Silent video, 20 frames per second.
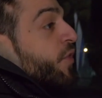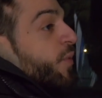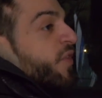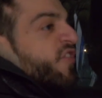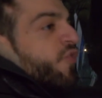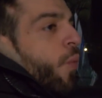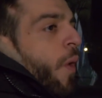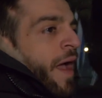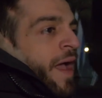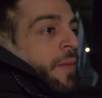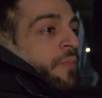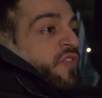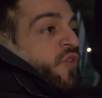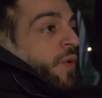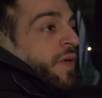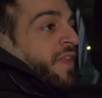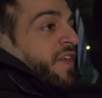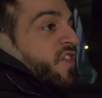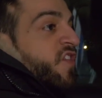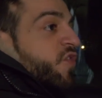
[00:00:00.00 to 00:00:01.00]
The reason why I'm
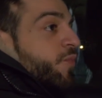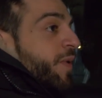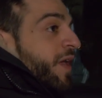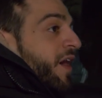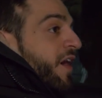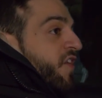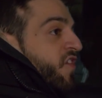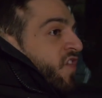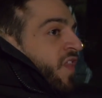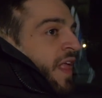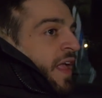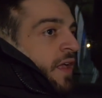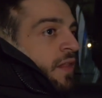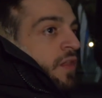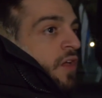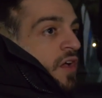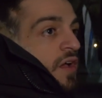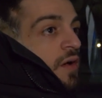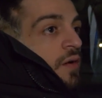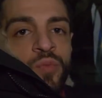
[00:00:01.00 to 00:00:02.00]
doing this is because like,
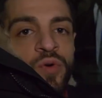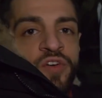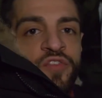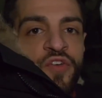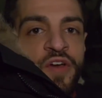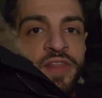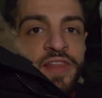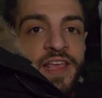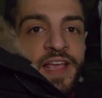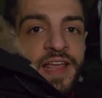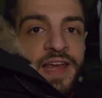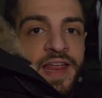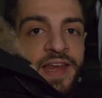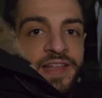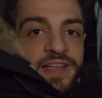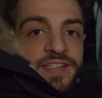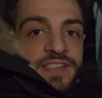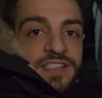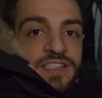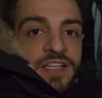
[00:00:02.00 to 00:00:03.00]
look, we're friendly
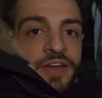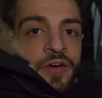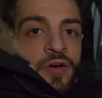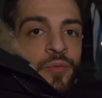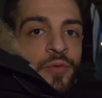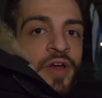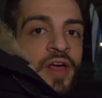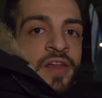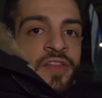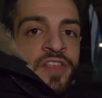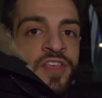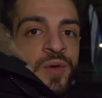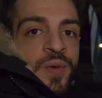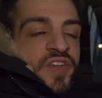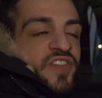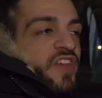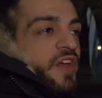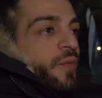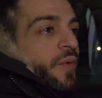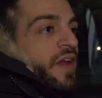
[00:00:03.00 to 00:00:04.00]
Canadians. You know, we're not in the U
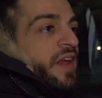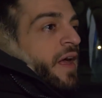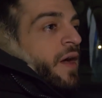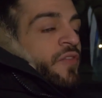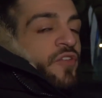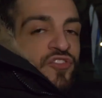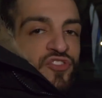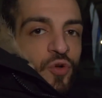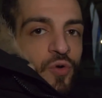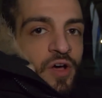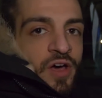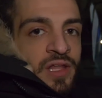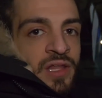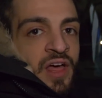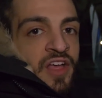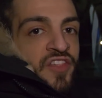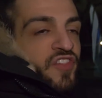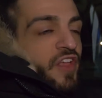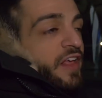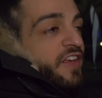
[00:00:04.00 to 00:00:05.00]
S A right now. There's no gun
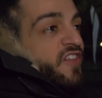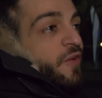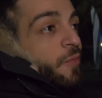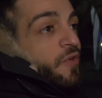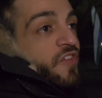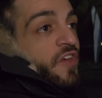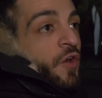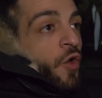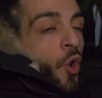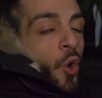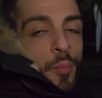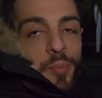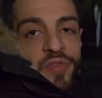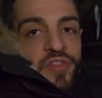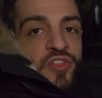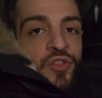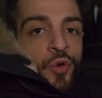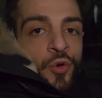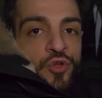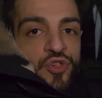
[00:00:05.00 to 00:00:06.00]
law. It's not like someone's gonna open
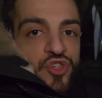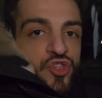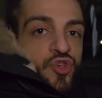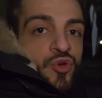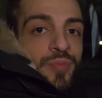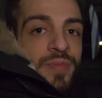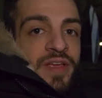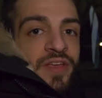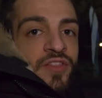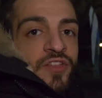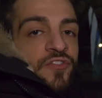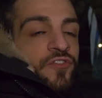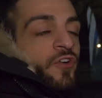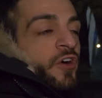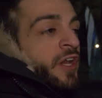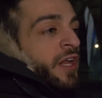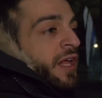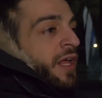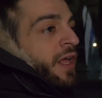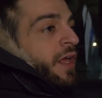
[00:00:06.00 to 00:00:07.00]
the door and shoot me in the
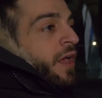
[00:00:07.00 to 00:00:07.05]
foot.